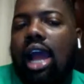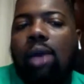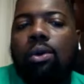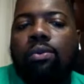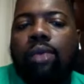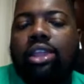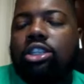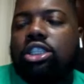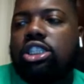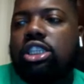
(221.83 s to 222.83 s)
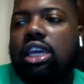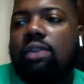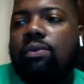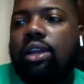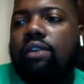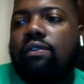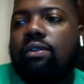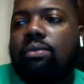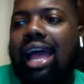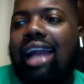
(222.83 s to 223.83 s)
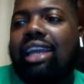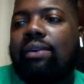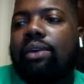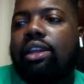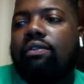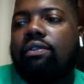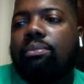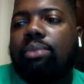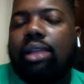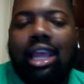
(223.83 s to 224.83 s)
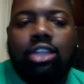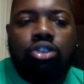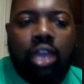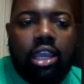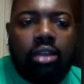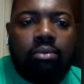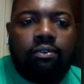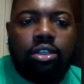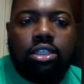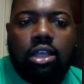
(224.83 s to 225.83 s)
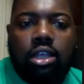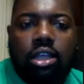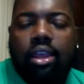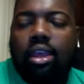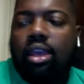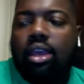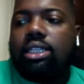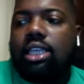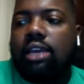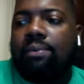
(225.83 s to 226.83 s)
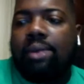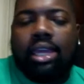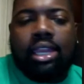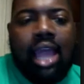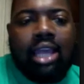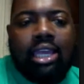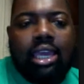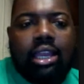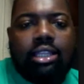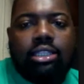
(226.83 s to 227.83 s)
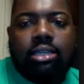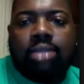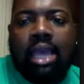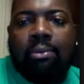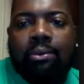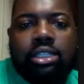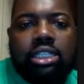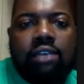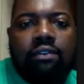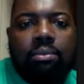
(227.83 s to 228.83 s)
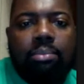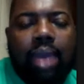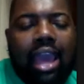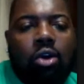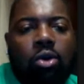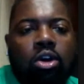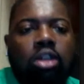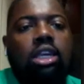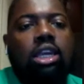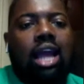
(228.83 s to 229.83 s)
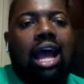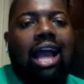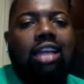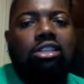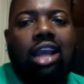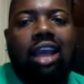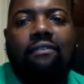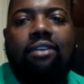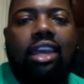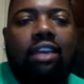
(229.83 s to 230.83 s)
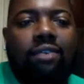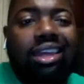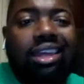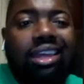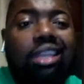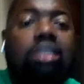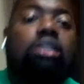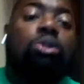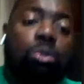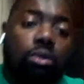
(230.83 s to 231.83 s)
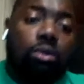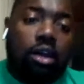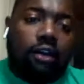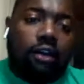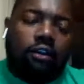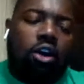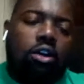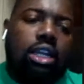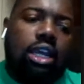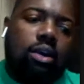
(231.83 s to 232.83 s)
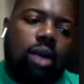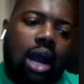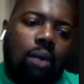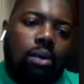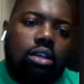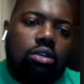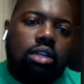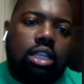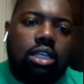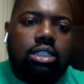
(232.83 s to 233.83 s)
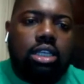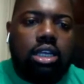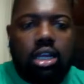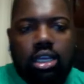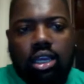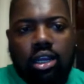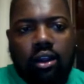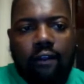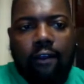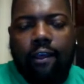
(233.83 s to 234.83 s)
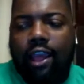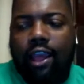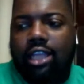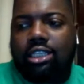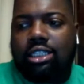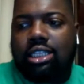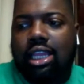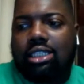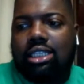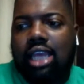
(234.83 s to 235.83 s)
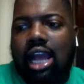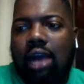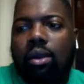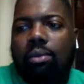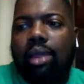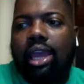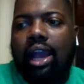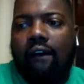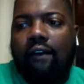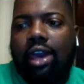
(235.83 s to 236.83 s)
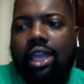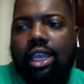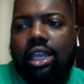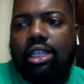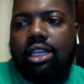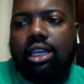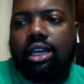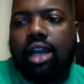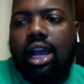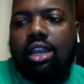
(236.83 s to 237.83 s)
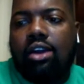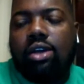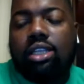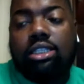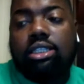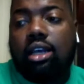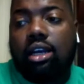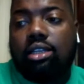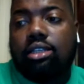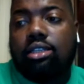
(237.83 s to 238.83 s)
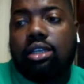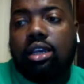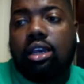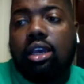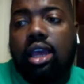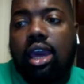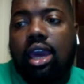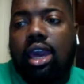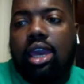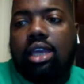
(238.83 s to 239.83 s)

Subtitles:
I would rather just get rid of him, not get rid of him, but like trade him for something. See if we can not get some type of receiver back or get a high draft pick. If we can get a two for Odell, I would do it this year, and just let's see how we play out at the end of the year. I know it sucks, and